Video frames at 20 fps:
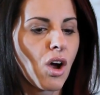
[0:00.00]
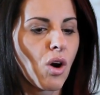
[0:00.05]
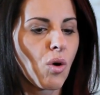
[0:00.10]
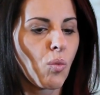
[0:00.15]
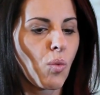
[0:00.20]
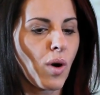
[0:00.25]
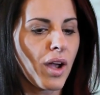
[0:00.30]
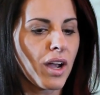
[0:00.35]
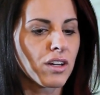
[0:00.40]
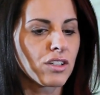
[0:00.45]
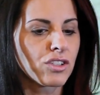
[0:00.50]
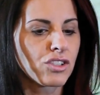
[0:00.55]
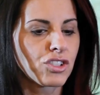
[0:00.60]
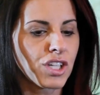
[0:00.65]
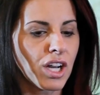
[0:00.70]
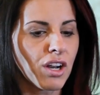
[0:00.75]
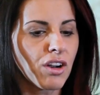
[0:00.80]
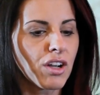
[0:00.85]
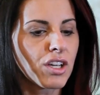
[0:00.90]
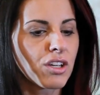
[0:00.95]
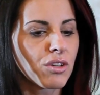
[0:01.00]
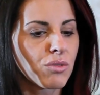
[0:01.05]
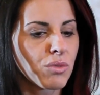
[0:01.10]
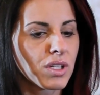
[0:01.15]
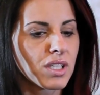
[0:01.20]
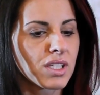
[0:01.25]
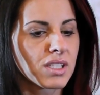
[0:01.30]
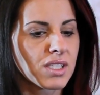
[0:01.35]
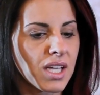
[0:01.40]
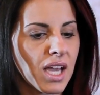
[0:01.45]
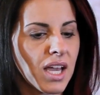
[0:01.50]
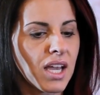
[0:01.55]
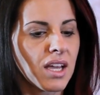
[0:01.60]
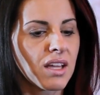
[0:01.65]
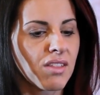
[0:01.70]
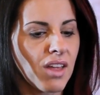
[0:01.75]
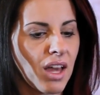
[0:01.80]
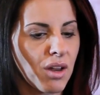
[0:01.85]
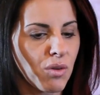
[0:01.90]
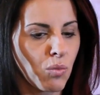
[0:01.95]
where Jerry could really
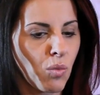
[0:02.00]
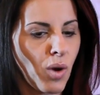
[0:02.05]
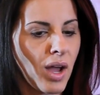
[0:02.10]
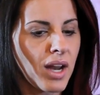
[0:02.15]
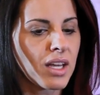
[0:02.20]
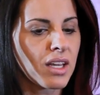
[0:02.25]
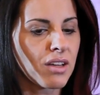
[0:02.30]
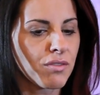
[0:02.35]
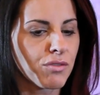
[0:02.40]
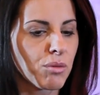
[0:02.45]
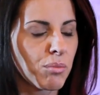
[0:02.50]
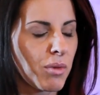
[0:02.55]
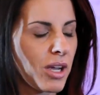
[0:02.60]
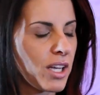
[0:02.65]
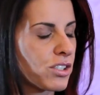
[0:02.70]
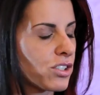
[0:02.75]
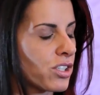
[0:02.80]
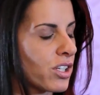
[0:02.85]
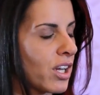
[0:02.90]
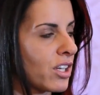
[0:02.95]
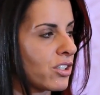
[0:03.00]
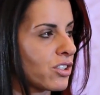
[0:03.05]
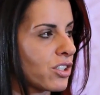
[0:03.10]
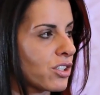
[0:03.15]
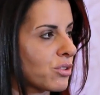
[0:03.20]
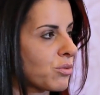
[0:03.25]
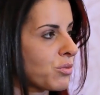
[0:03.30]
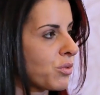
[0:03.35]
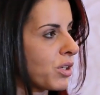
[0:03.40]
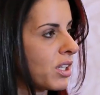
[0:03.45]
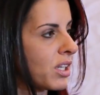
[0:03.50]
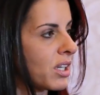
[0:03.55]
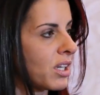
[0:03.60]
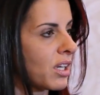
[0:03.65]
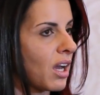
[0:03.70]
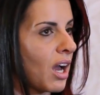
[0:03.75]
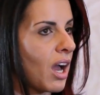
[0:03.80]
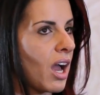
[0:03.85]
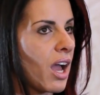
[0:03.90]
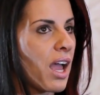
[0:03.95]
take that wedding information and just really,